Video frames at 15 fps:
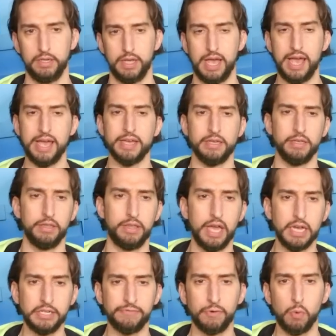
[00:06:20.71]
Hey,
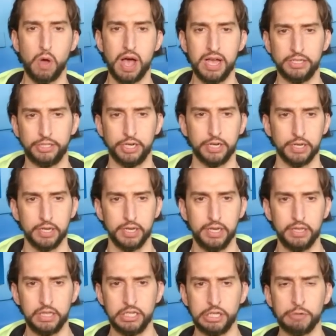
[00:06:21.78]
thanks for watching.
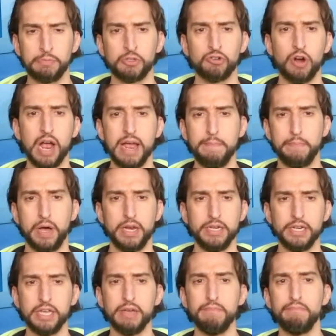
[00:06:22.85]
Hit the subscribe
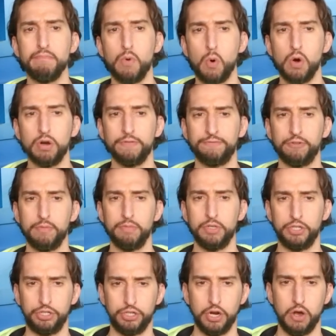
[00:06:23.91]
button to get more from
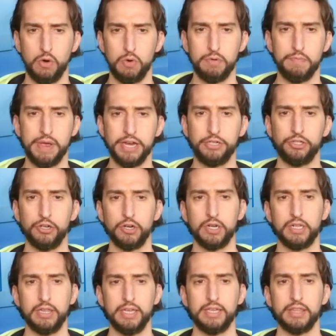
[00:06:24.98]
the show and make sure
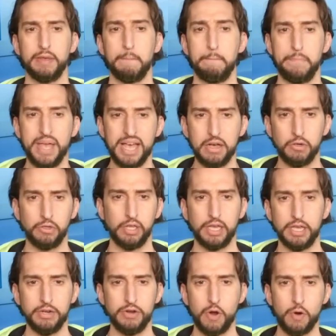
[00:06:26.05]
to click the bell to
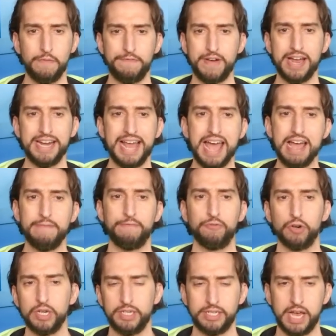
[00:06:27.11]
get notified
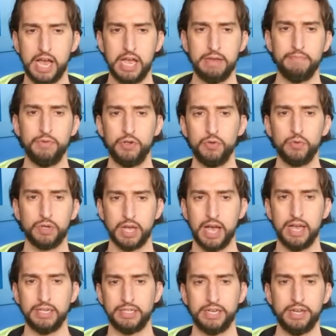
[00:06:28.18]
every time new
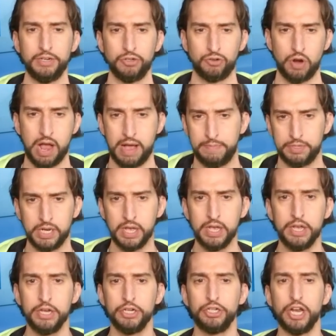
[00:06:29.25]
content drops.
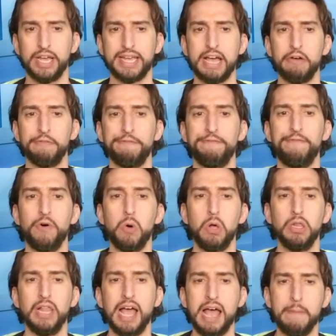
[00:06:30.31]
Check out
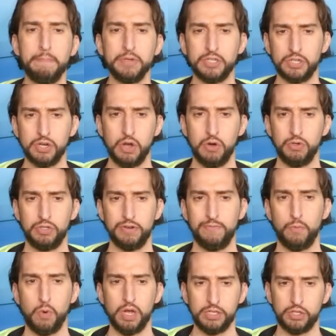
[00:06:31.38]
full episodes
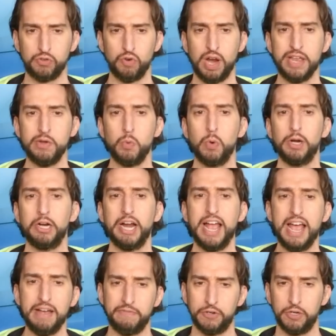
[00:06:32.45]
of What's Wright
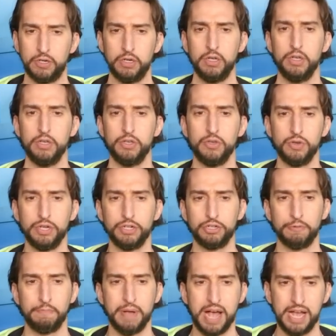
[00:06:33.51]
wherever you
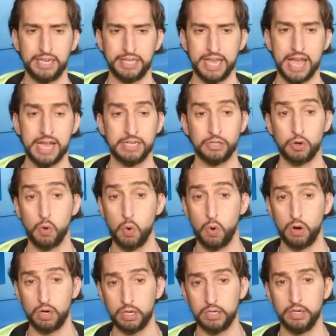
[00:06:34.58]
get your podcasts
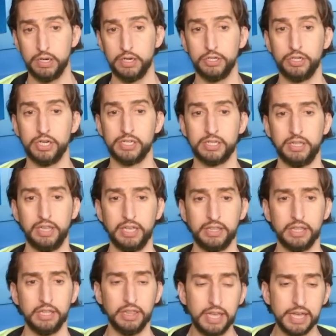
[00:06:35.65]
or just click
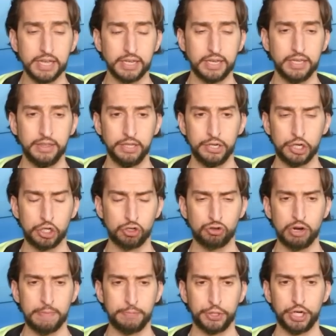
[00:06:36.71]
the link in the
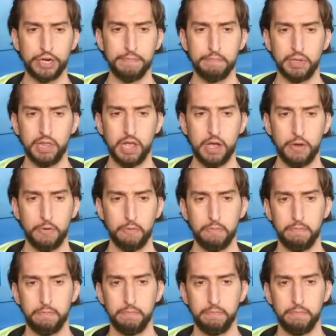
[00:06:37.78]
description below.